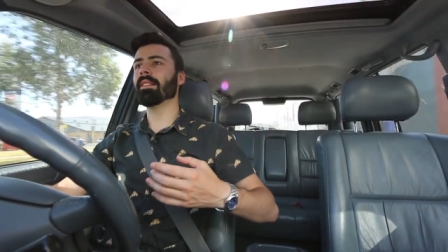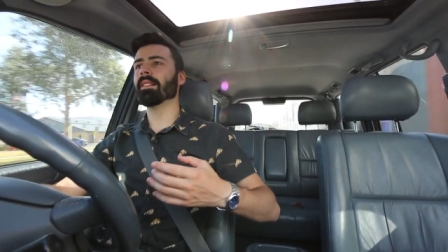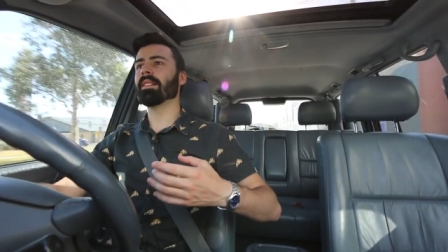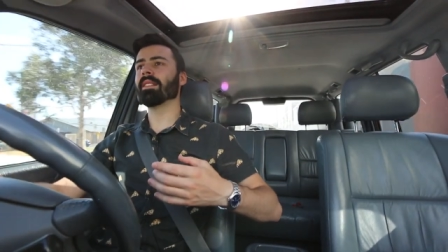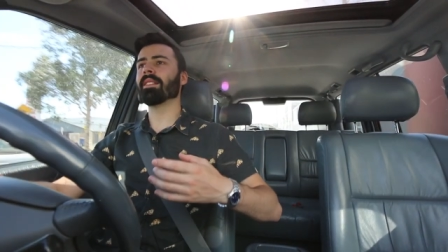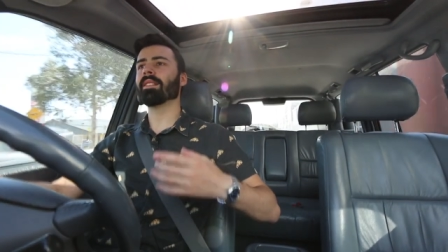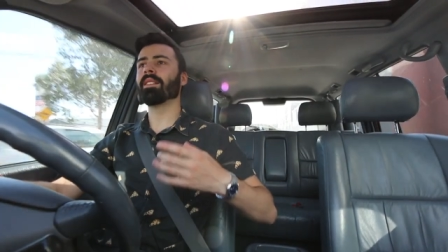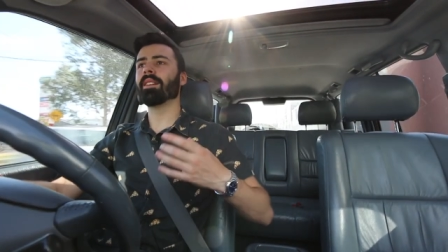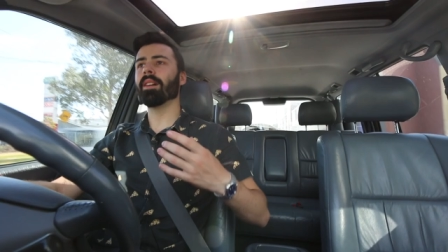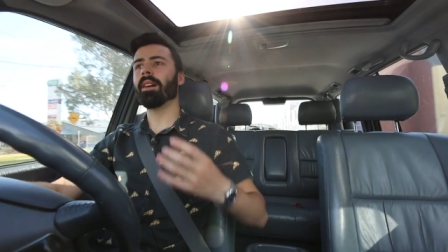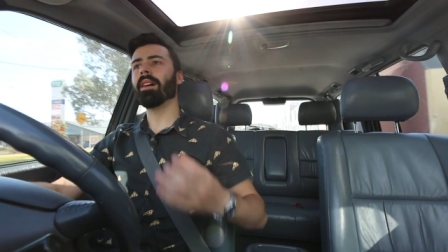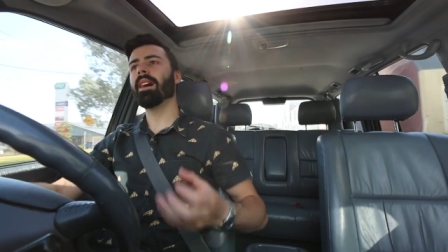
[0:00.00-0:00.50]

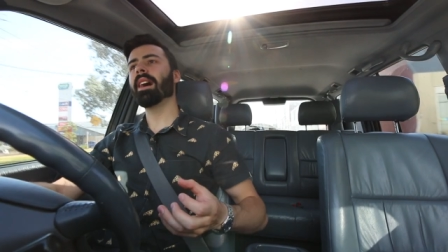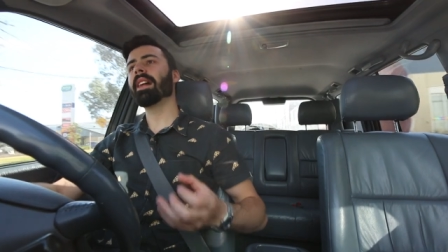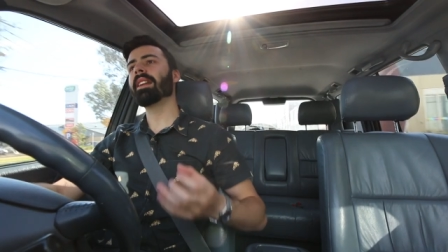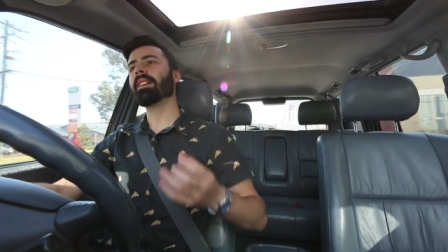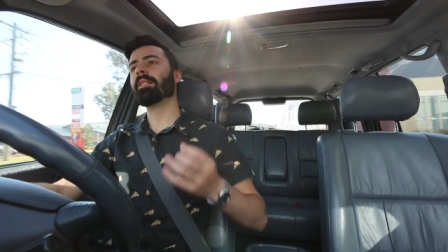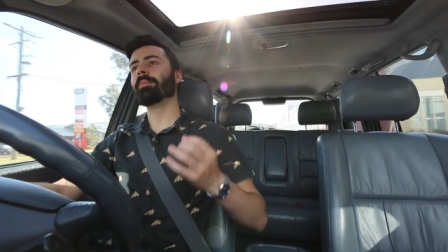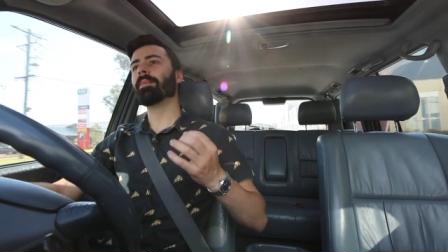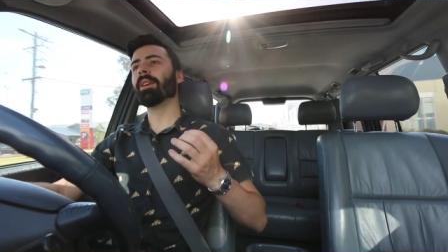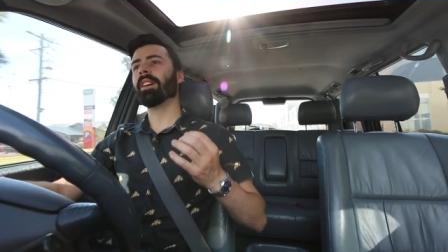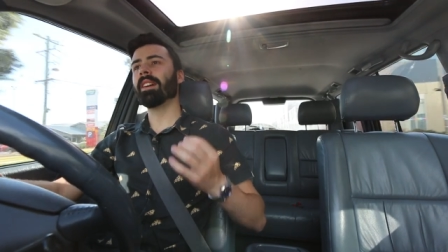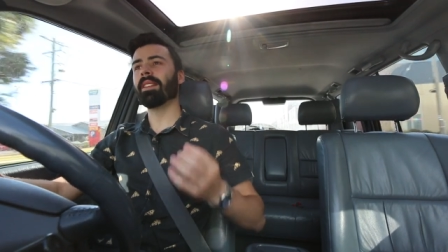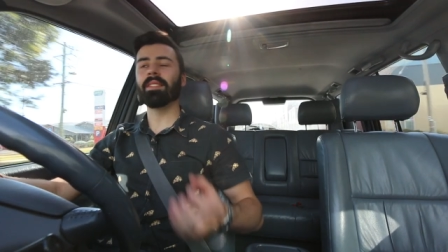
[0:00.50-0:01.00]
that's
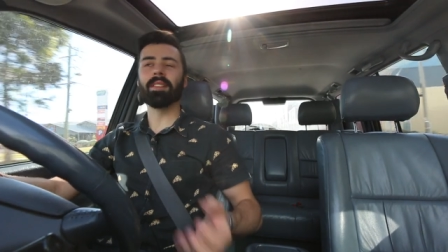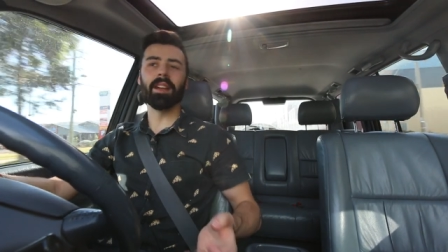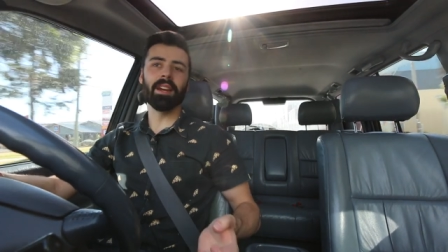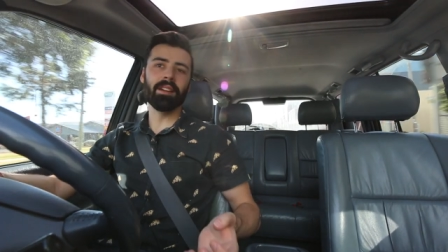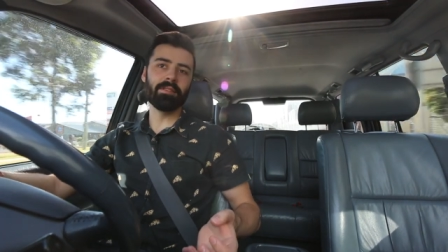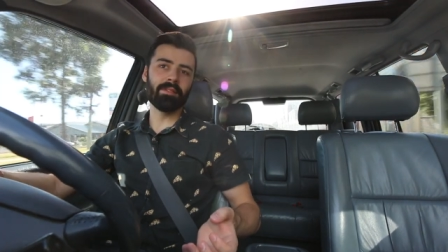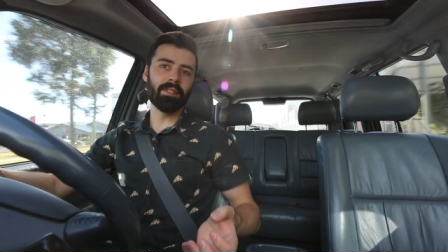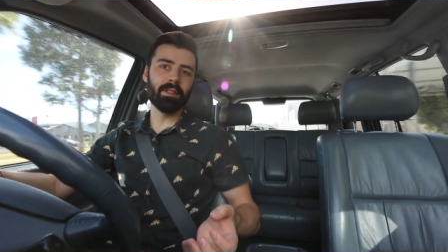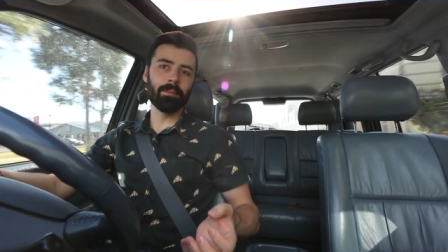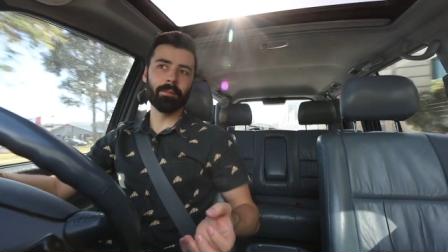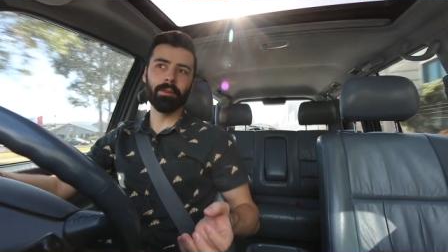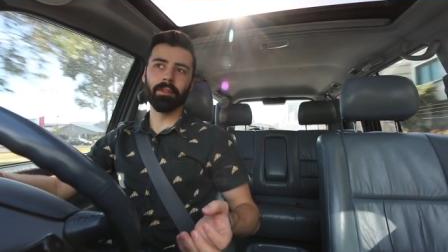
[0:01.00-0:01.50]
guided by
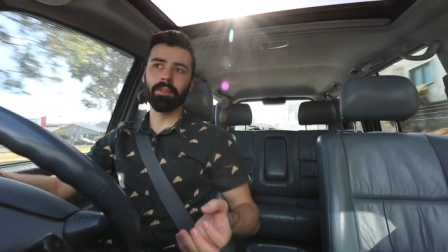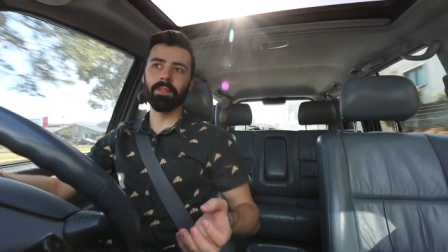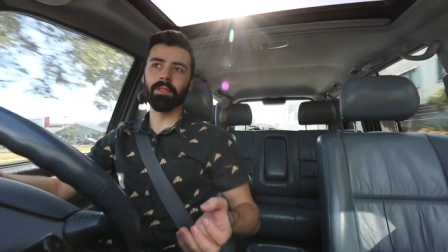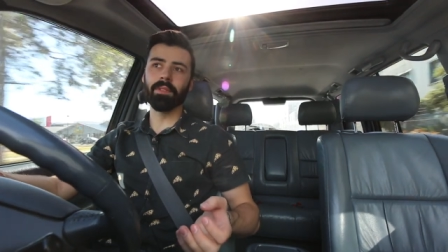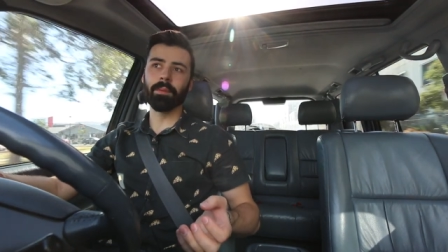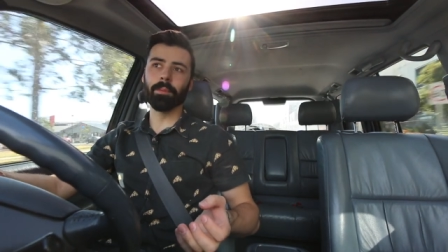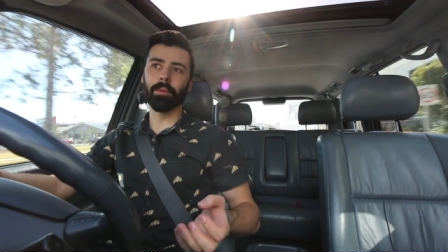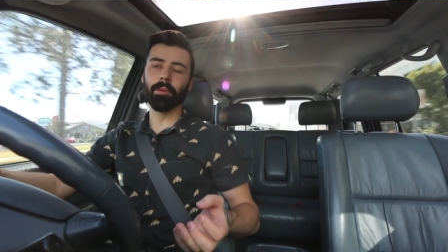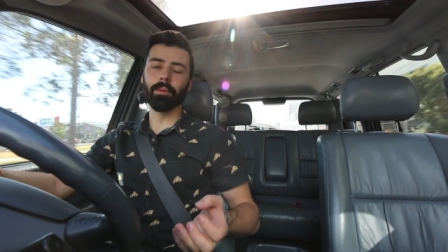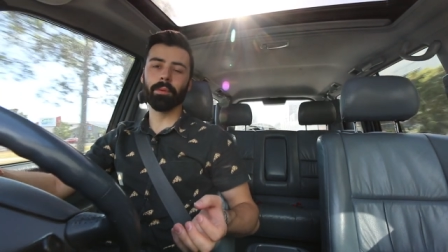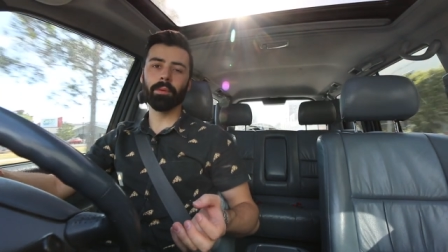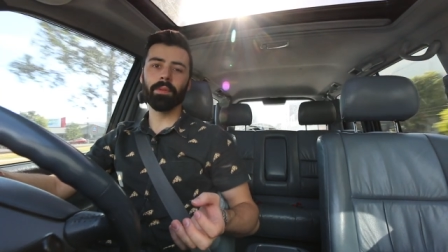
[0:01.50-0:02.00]
safety
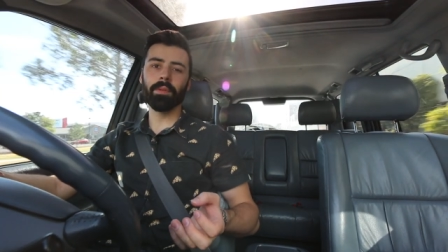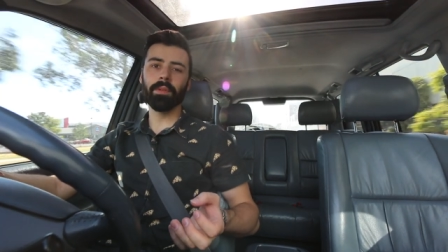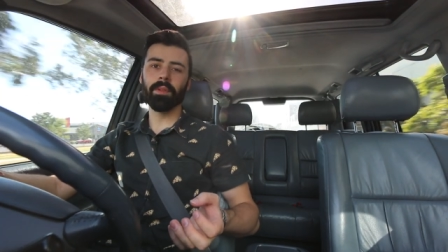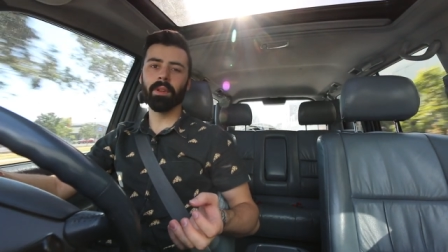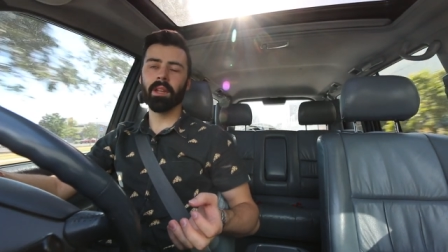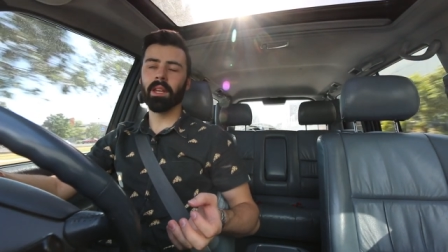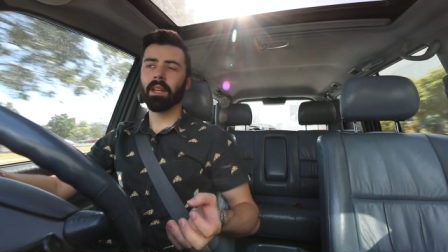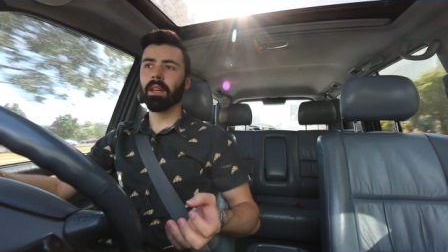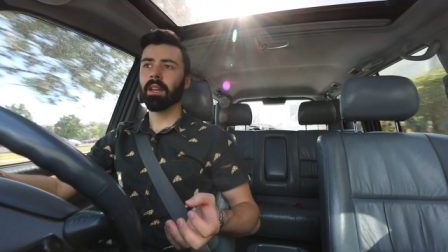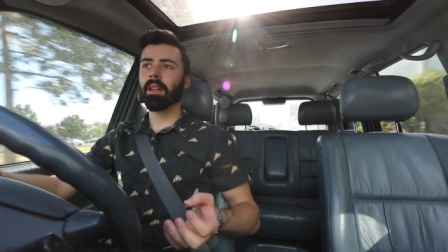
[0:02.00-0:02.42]
principles.